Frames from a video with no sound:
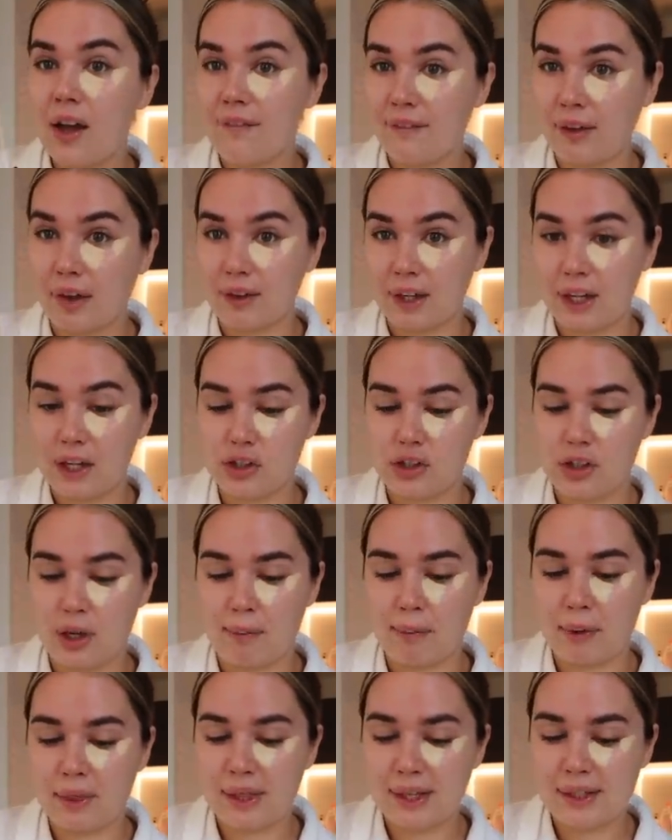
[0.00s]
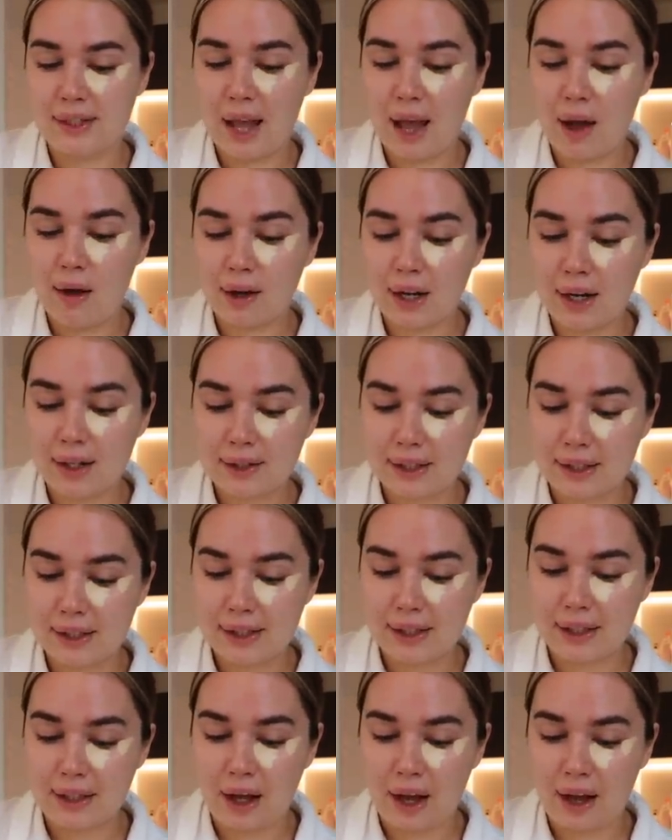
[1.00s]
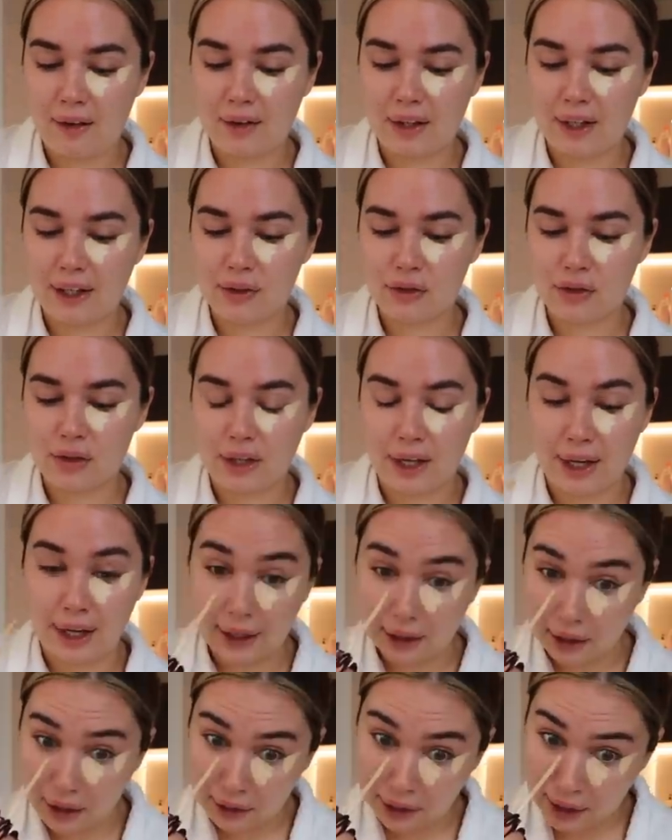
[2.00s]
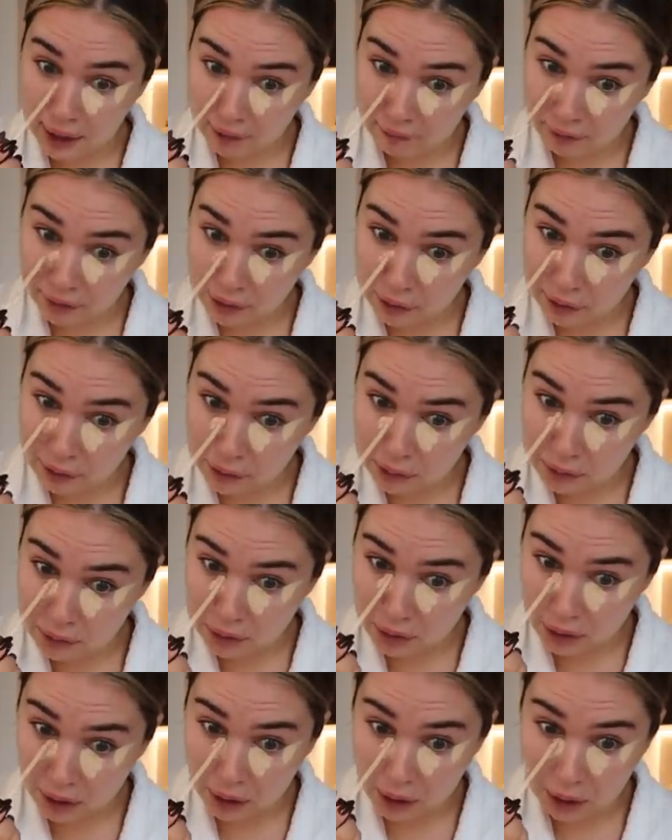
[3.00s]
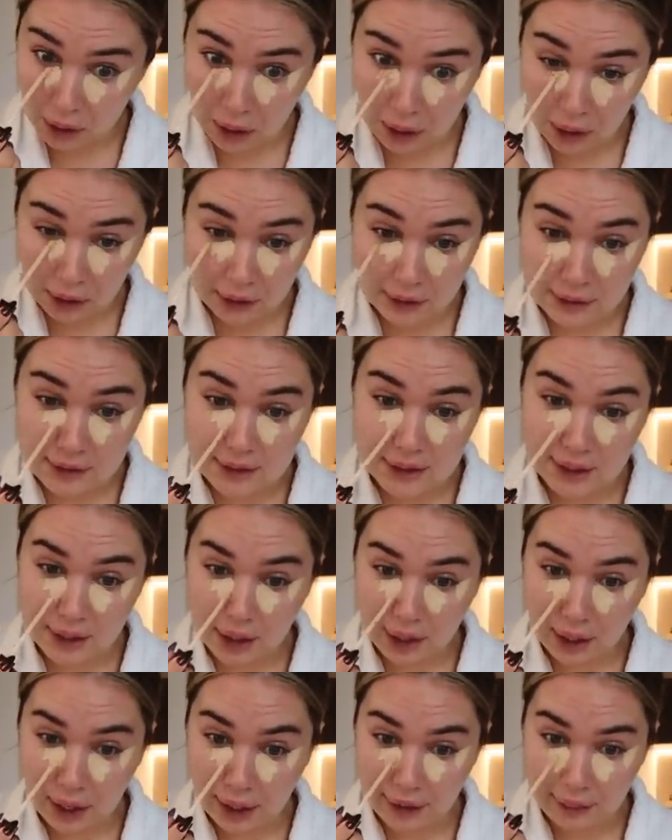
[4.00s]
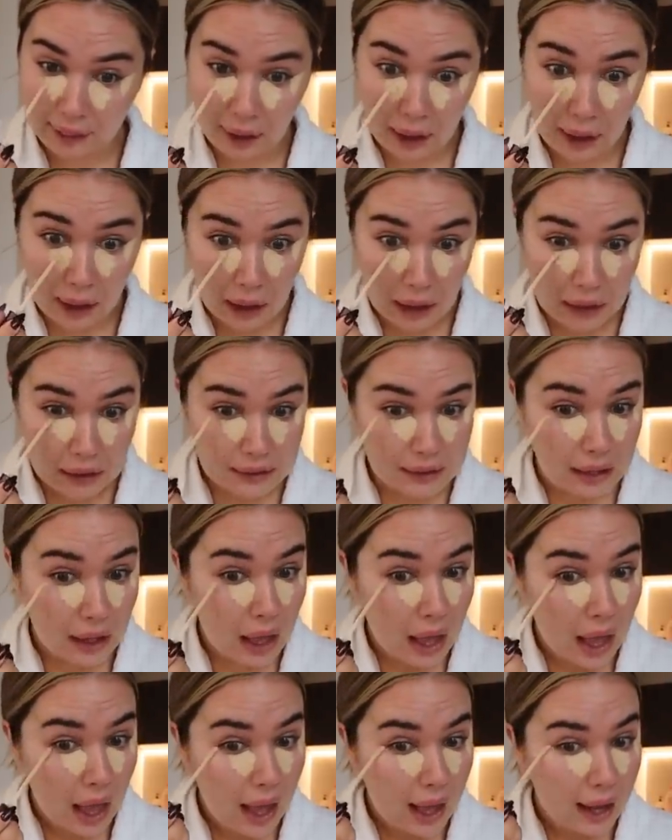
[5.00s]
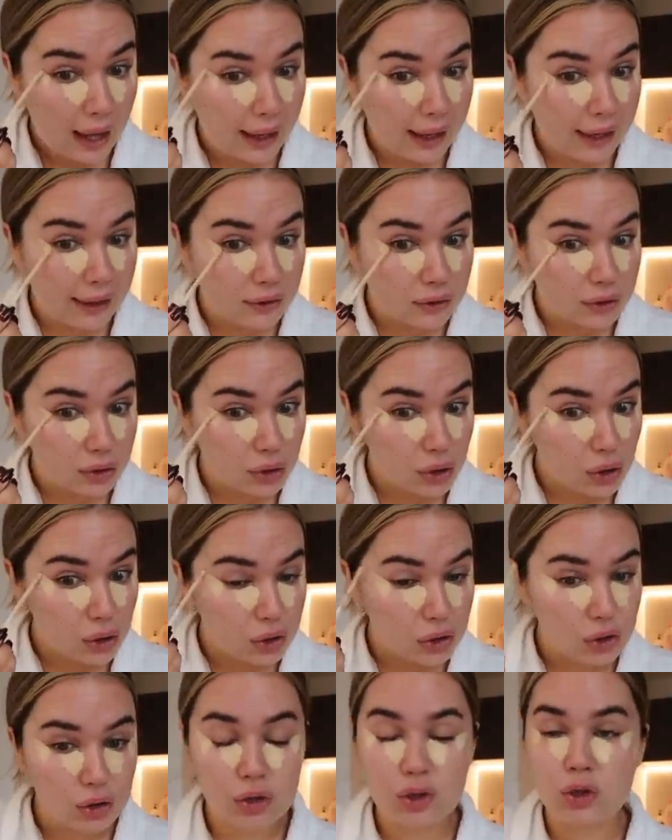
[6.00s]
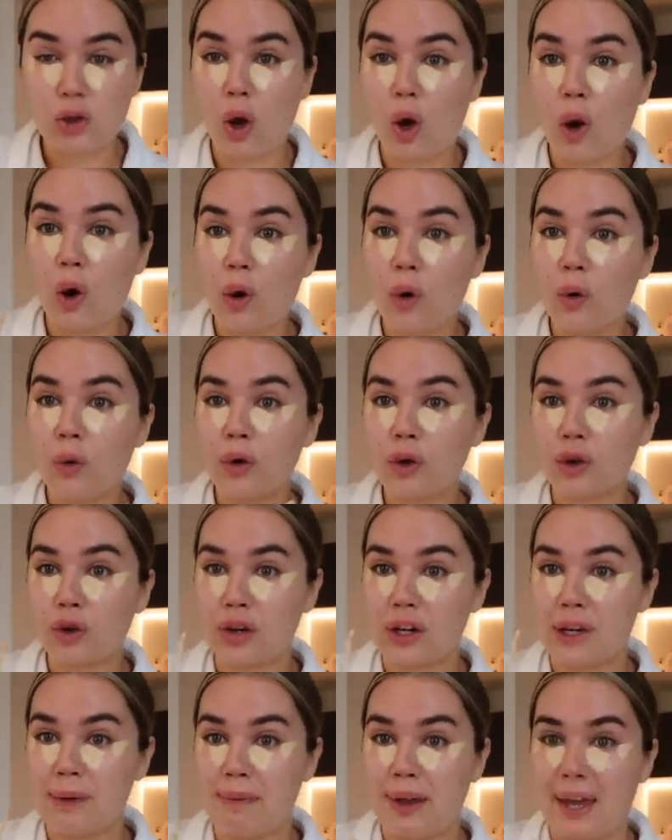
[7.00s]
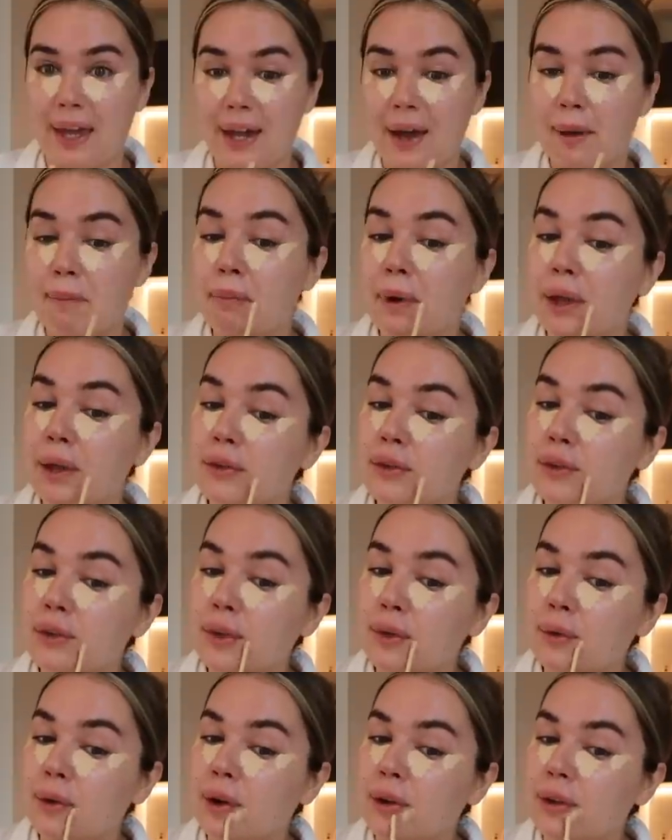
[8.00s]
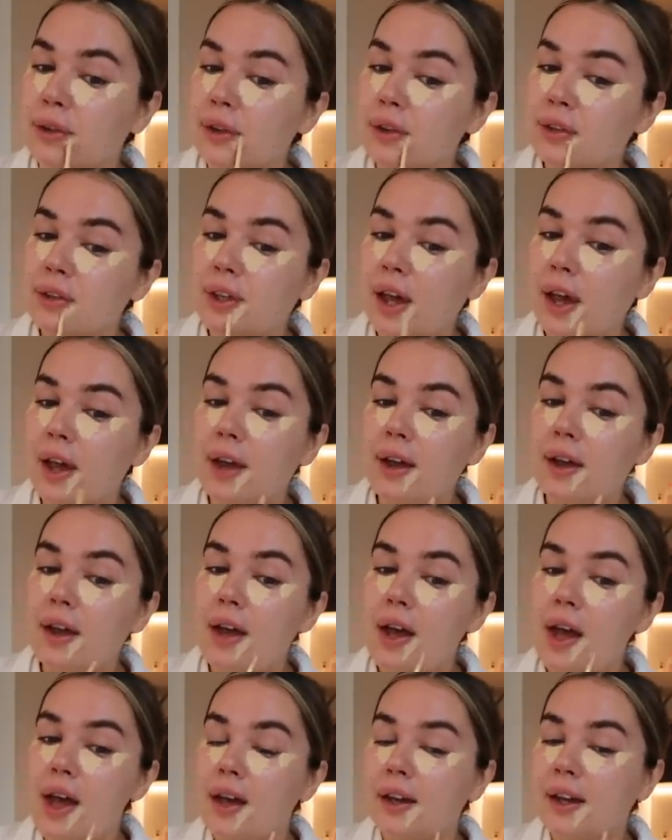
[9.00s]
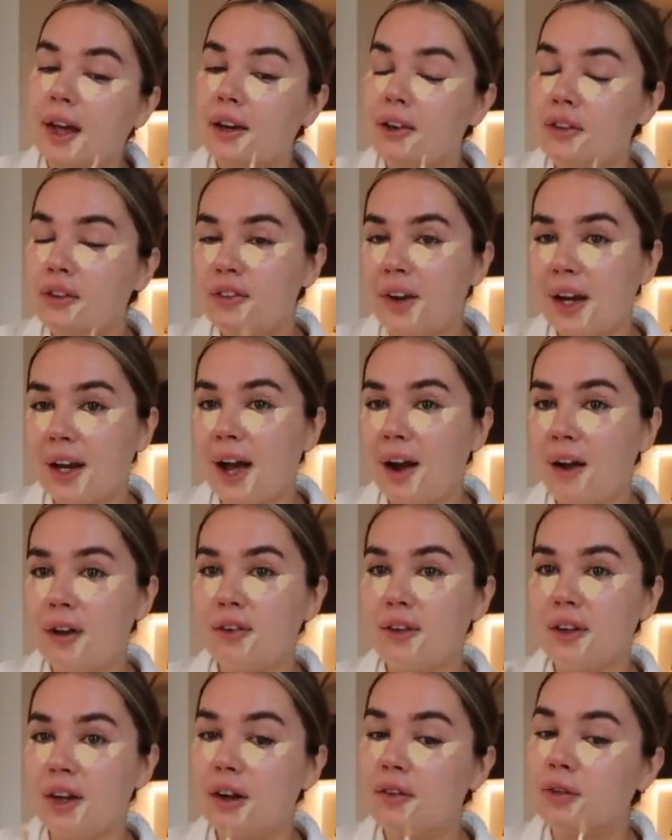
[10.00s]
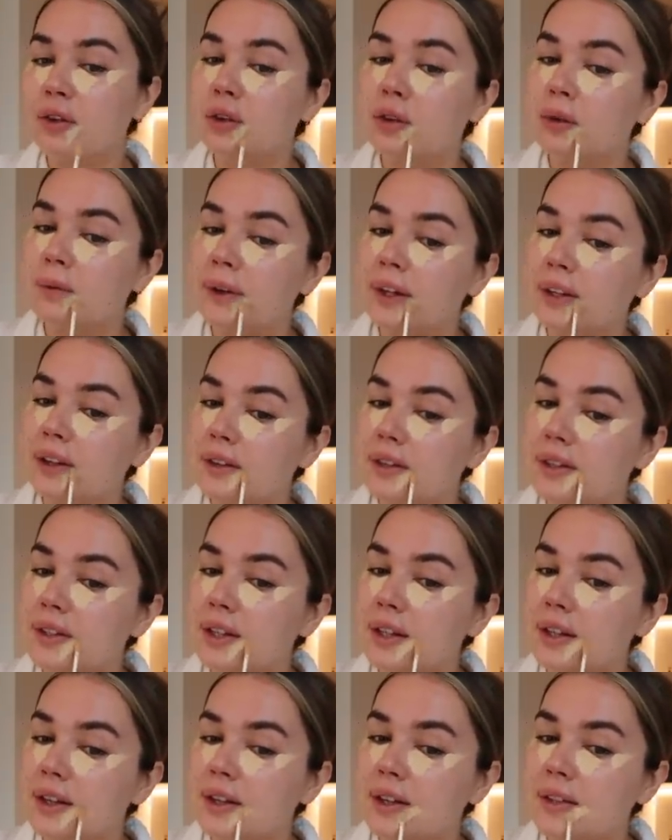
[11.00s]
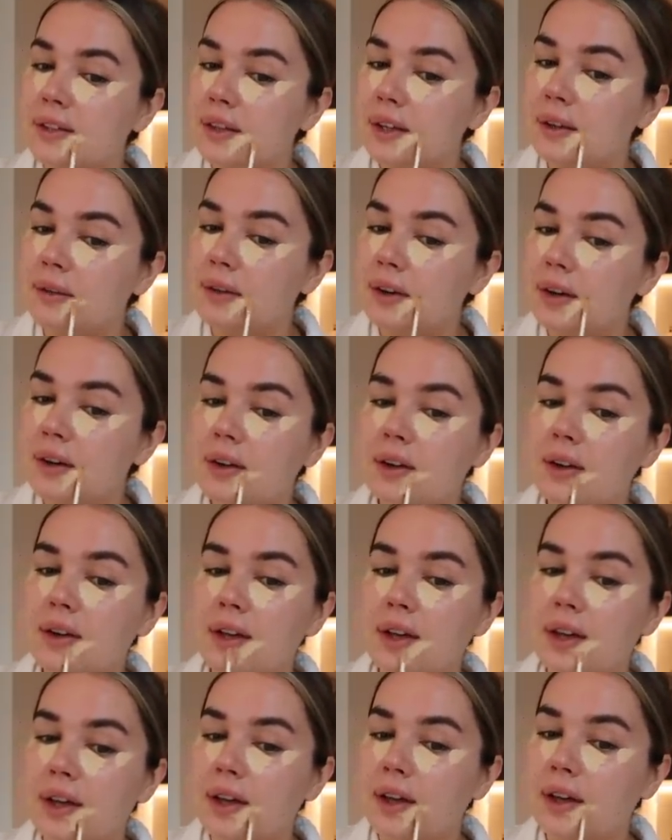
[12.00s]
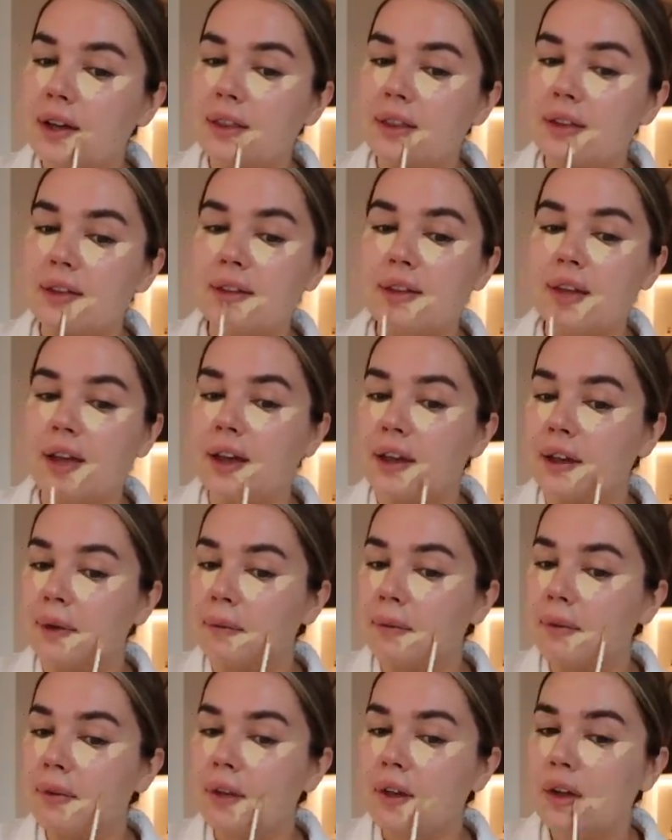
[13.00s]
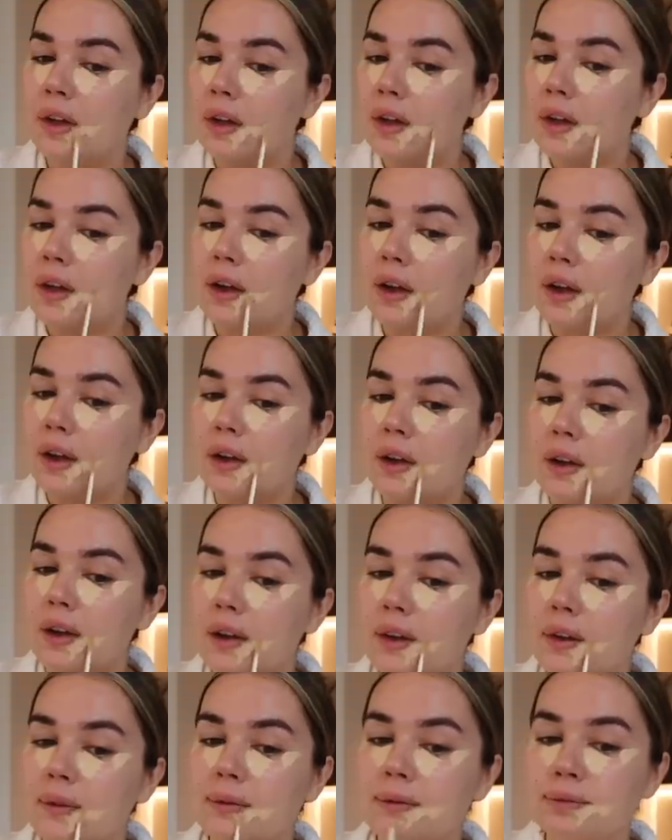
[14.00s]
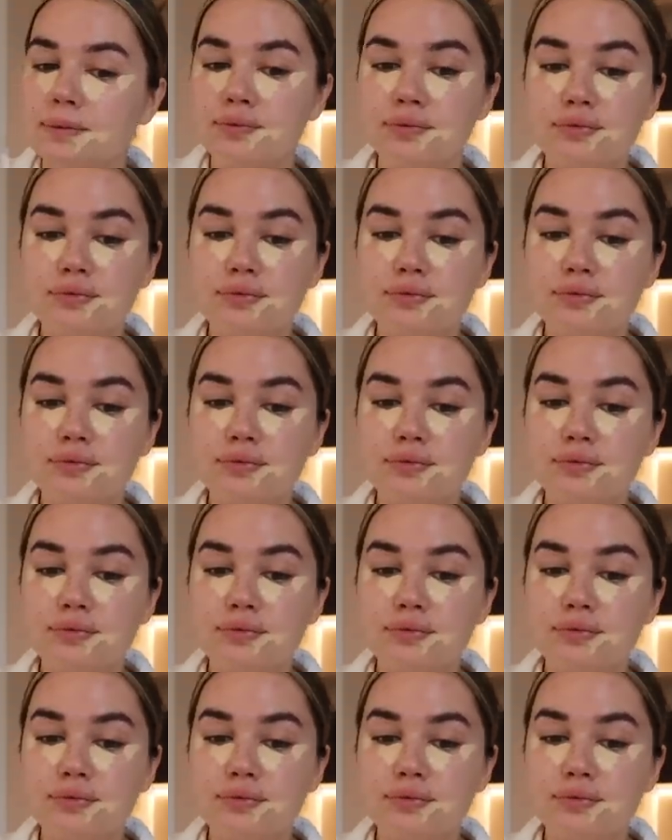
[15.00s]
foundation. But this Hourglass concealer, I've literally never used a concealer like this. It's so creamy and blends so well because I was getting kind of fell out of love with all my concealers. They weren't hitting the same as